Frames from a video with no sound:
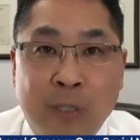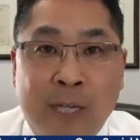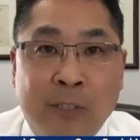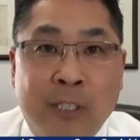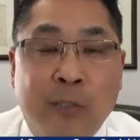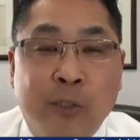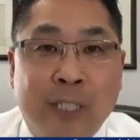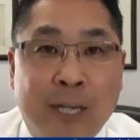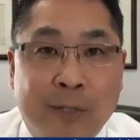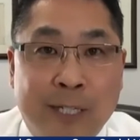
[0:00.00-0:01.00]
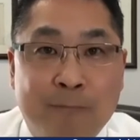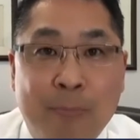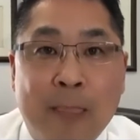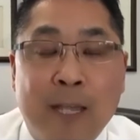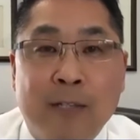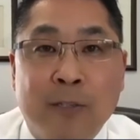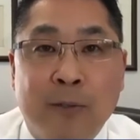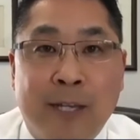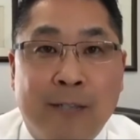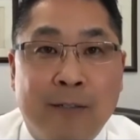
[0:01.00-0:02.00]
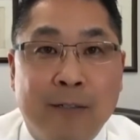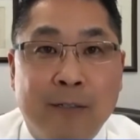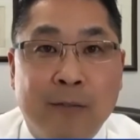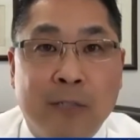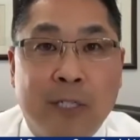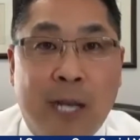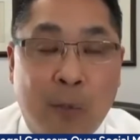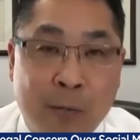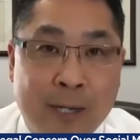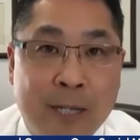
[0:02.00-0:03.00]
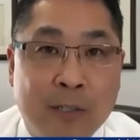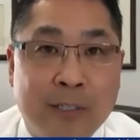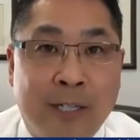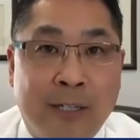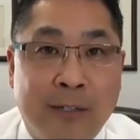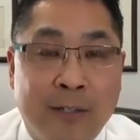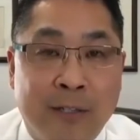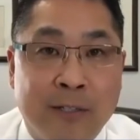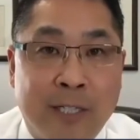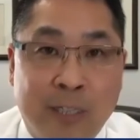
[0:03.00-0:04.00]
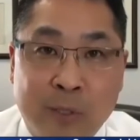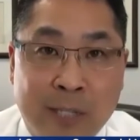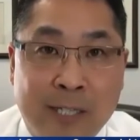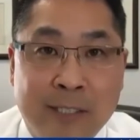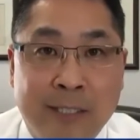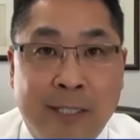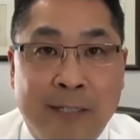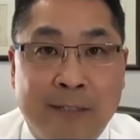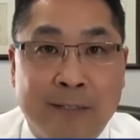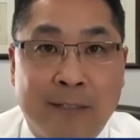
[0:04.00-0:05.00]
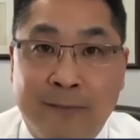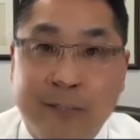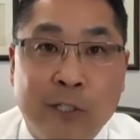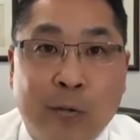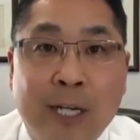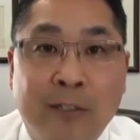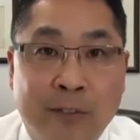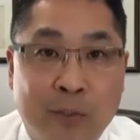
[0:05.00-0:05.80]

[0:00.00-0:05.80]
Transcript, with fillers: out in Kenosha County so that Kyle Rittenhouse and the state of Wisconsin gets a fair trial on this